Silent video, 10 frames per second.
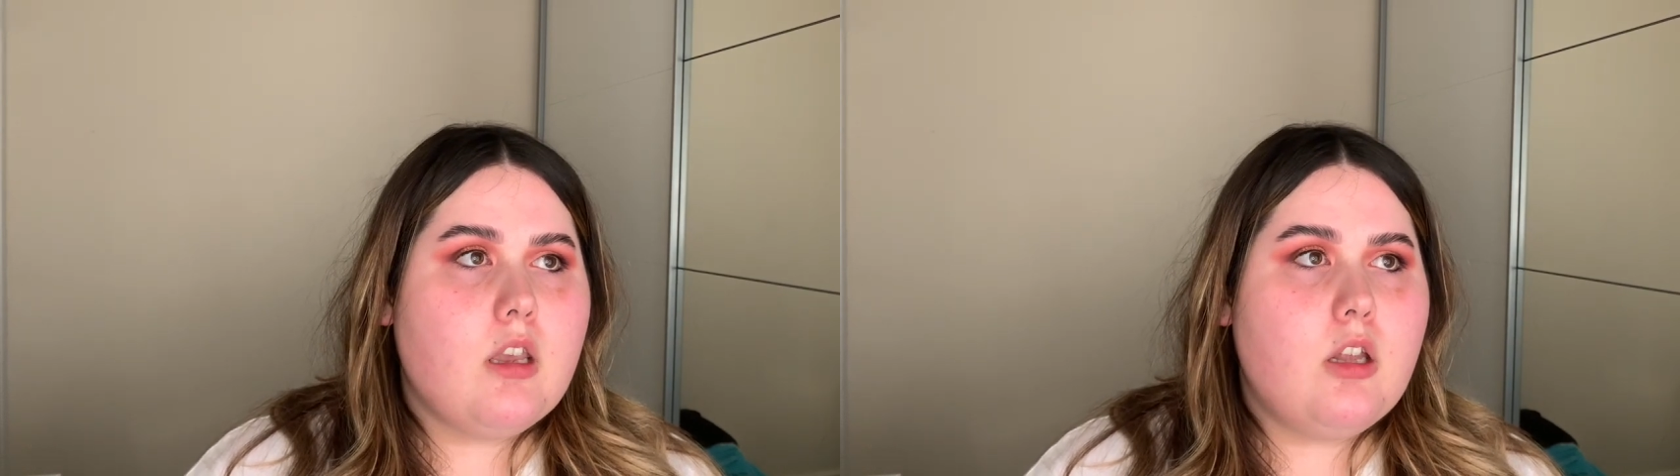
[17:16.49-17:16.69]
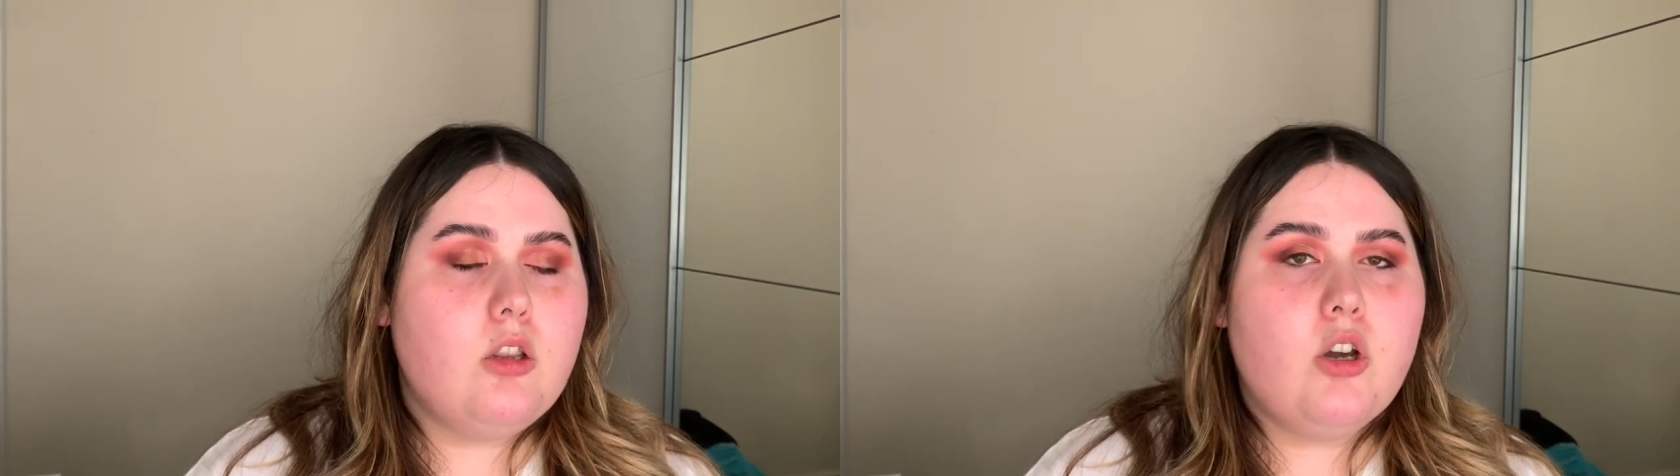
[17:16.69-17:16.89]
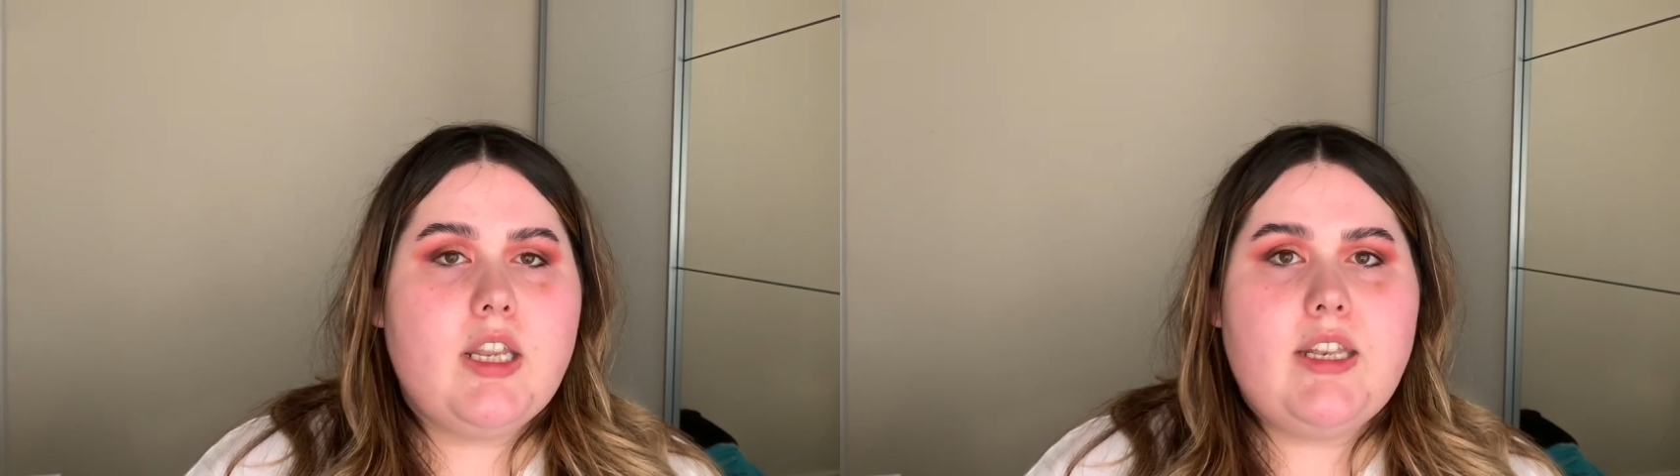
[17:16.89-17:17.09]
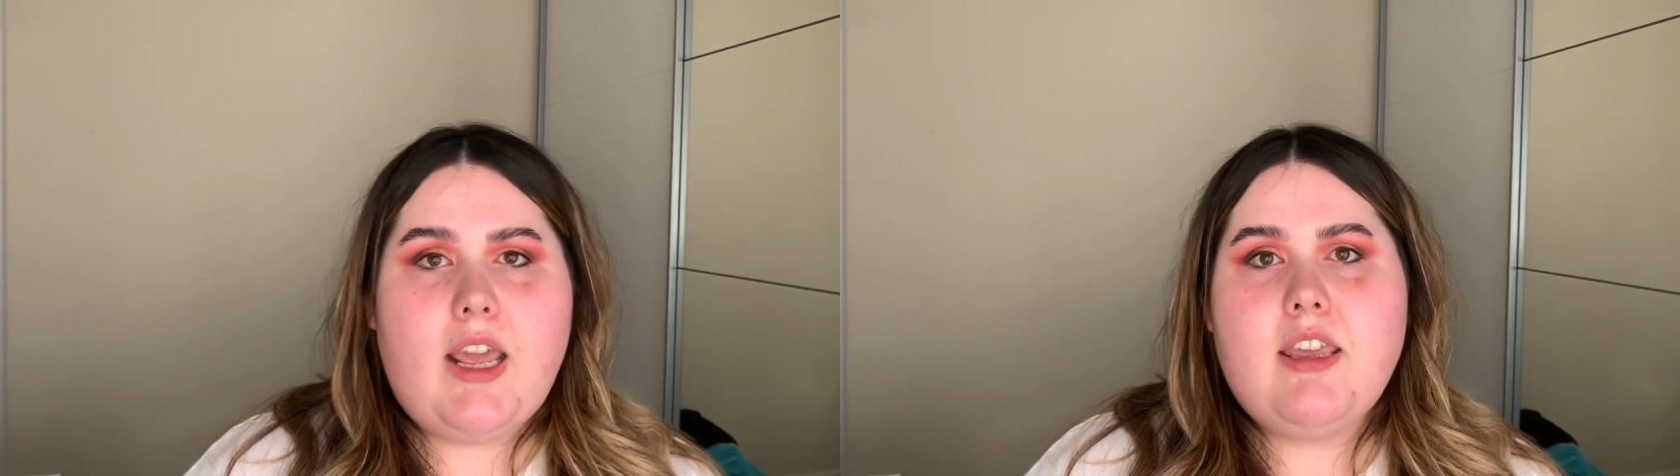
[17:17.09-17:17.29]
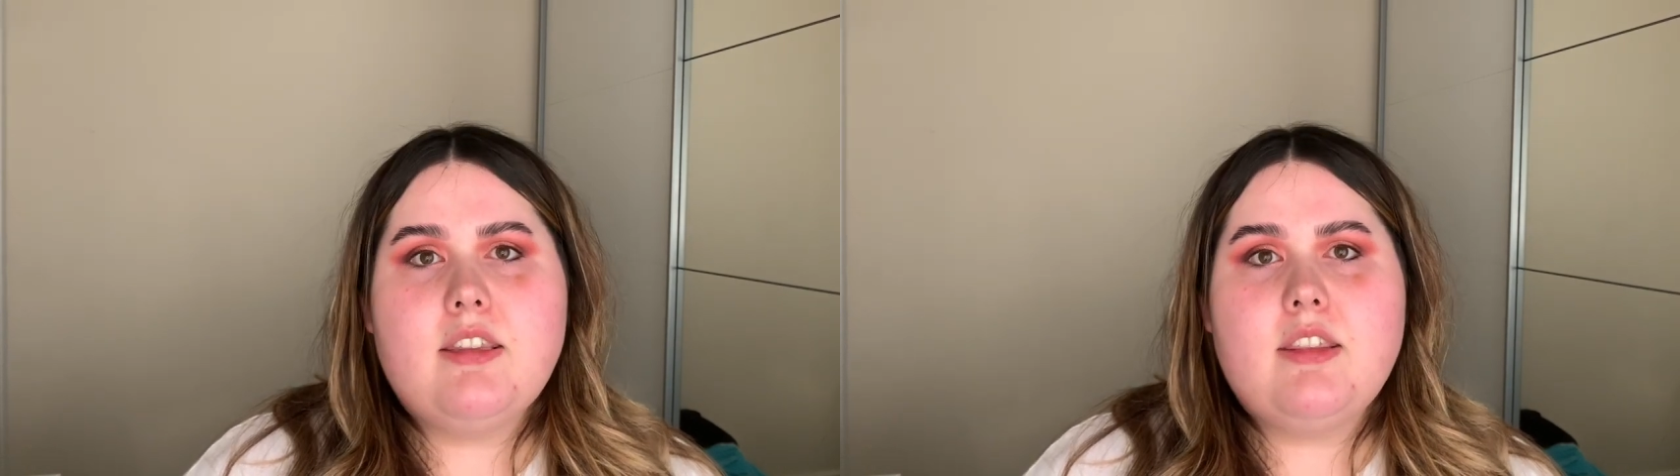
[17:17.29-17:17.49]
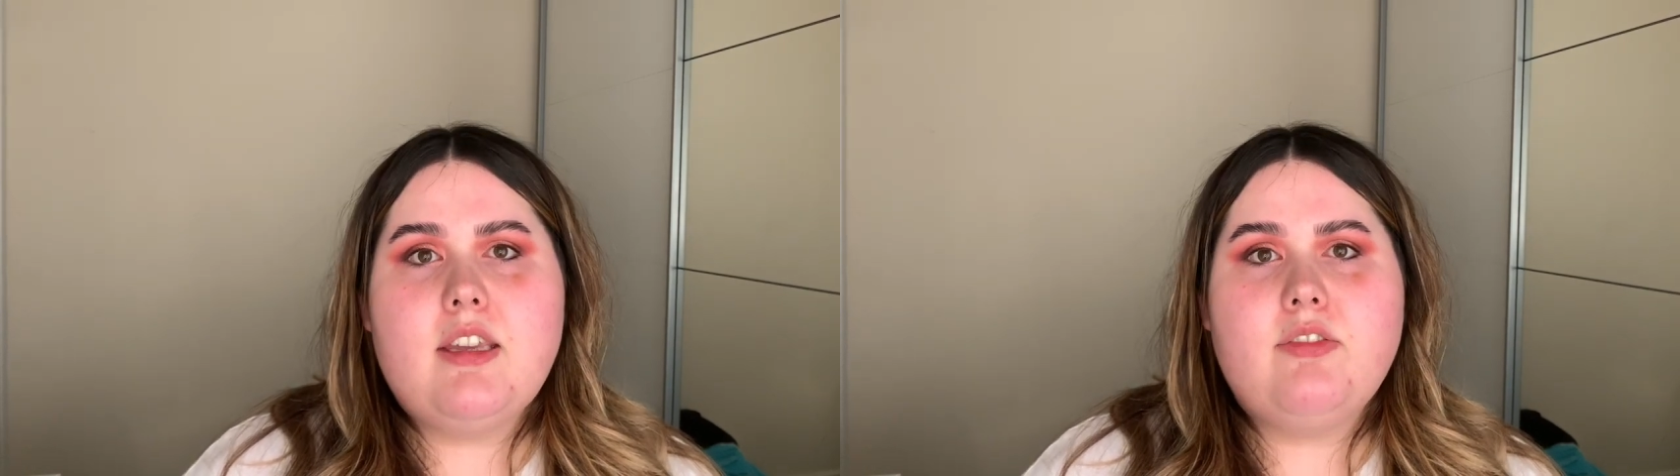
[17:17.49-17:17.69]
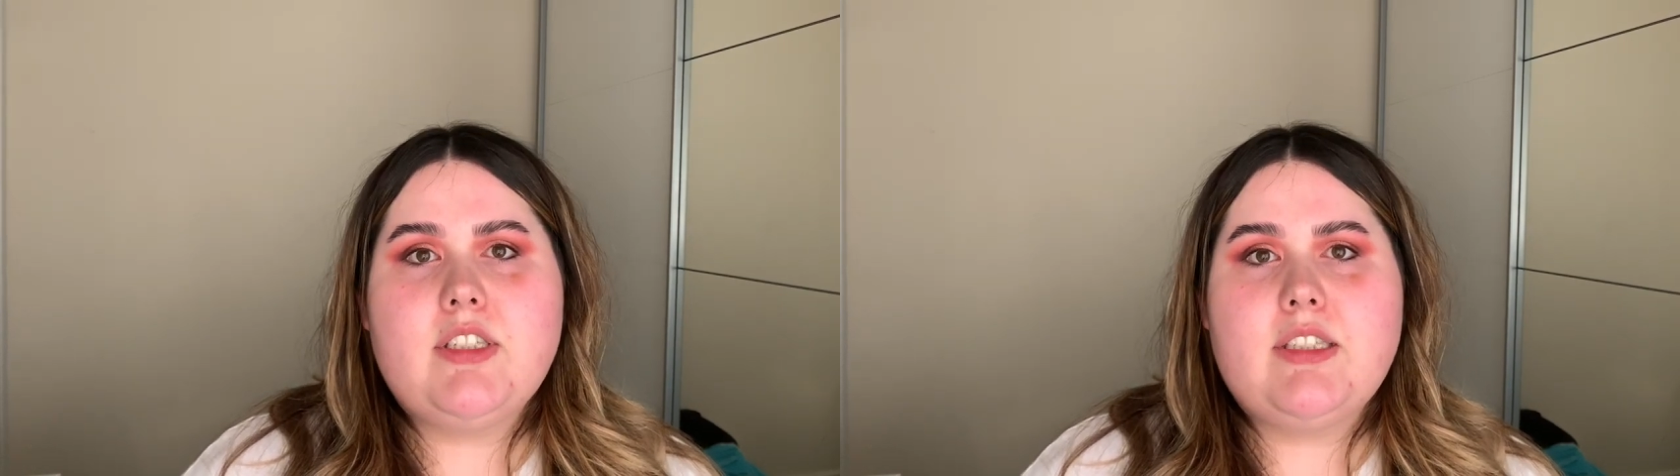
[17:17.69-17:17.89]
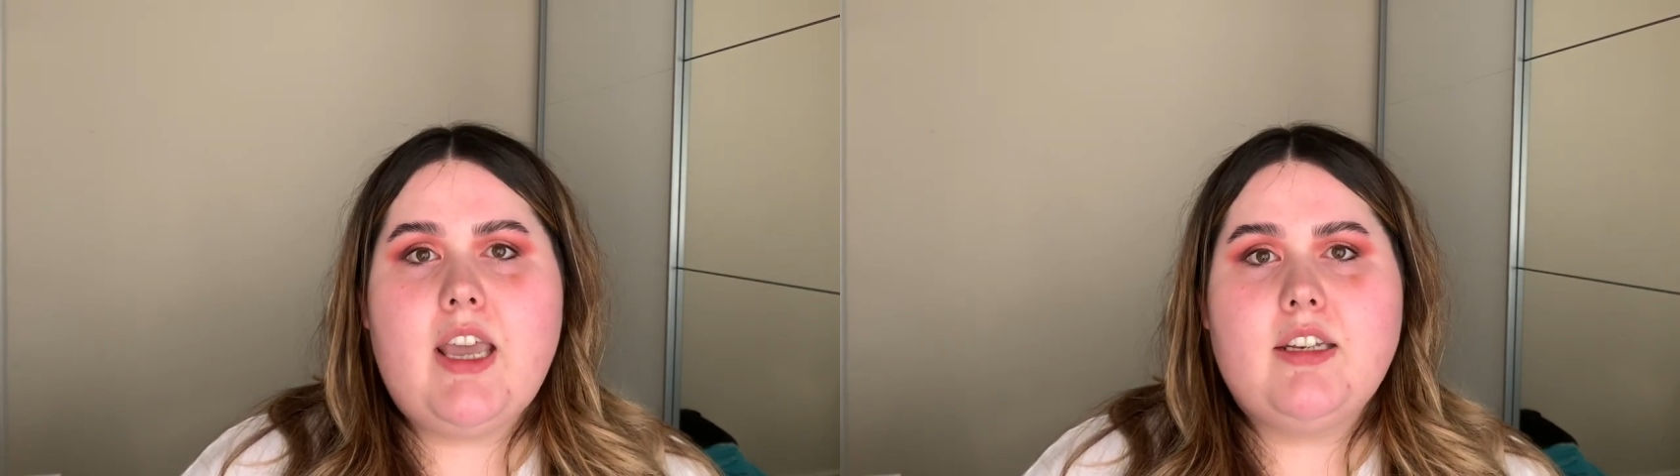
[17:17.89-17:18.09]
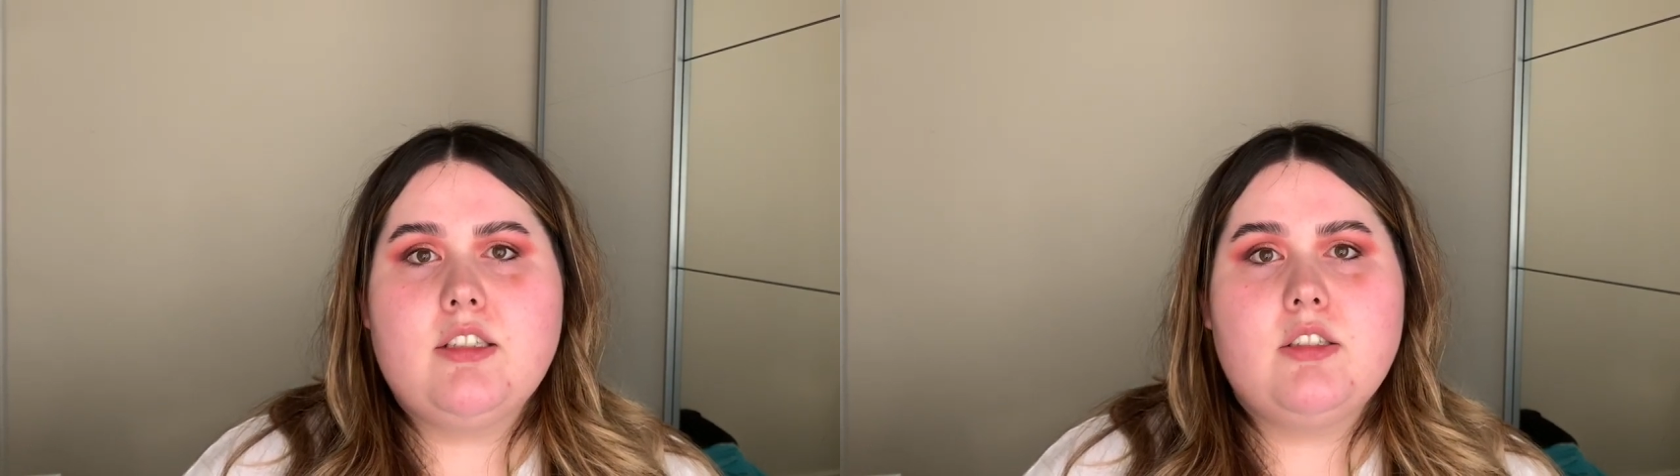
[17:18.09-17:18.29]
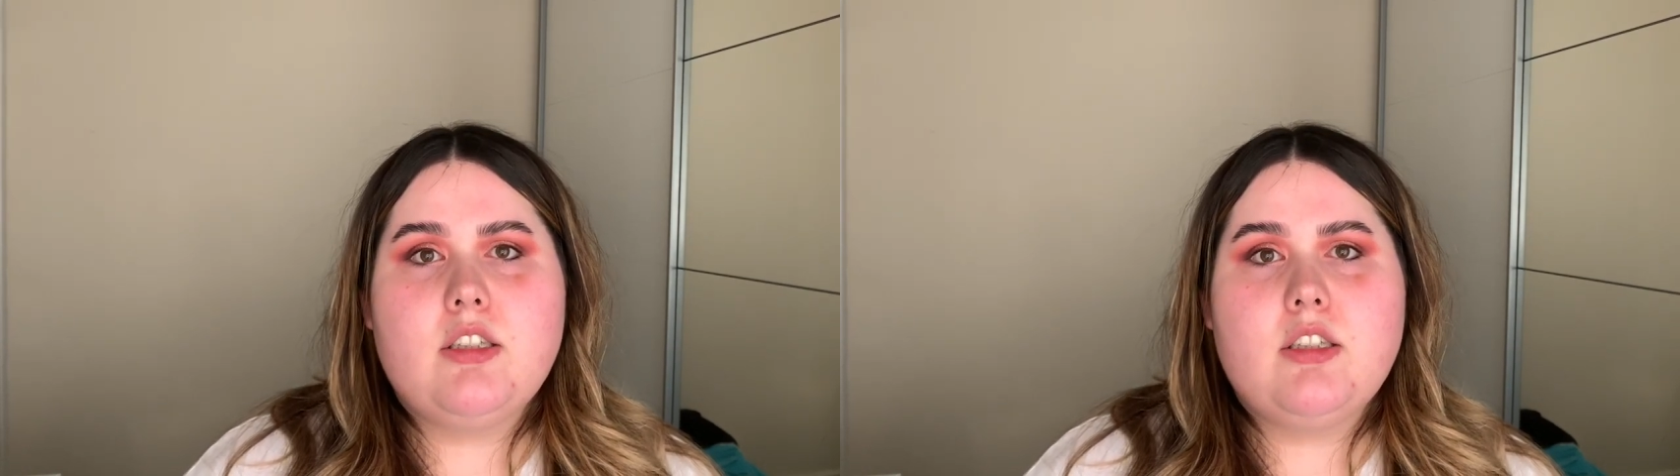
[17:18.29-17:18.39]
look at Nike. They've decided